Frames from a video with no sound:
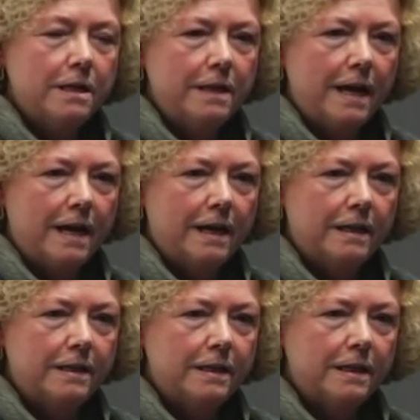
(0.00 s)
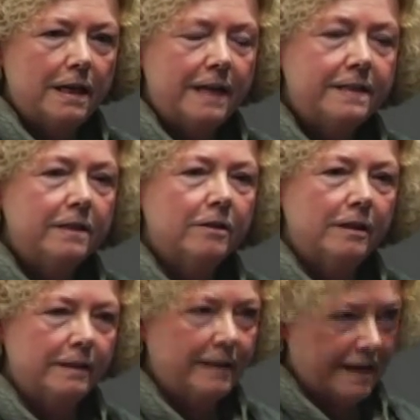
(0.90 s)
that as a
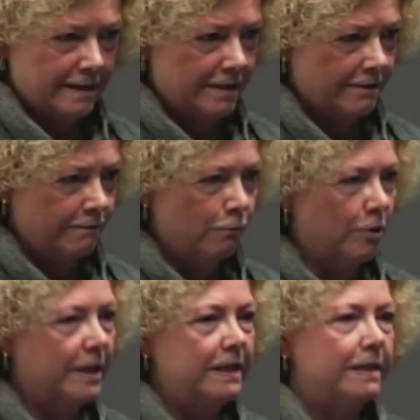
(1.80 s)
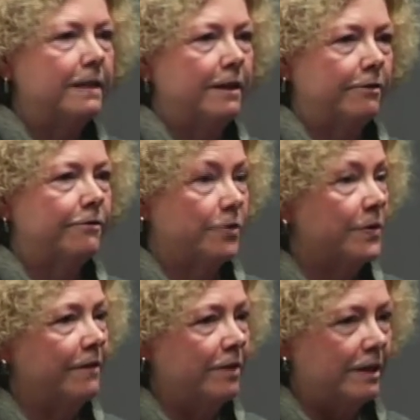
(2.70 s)
collective working together for
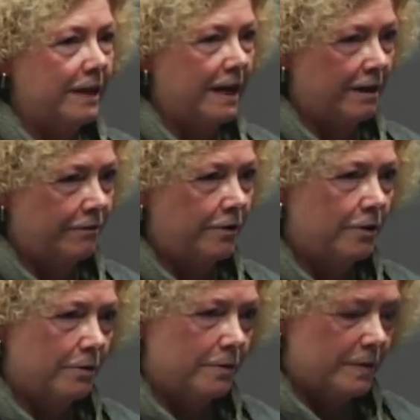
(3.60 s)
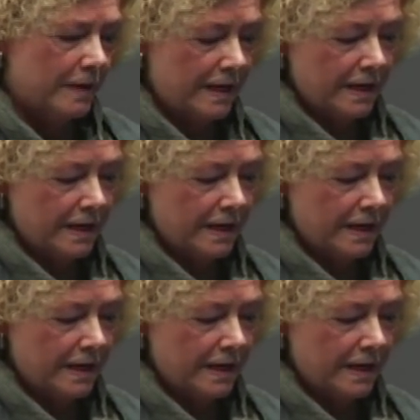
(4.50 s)
7.5 years,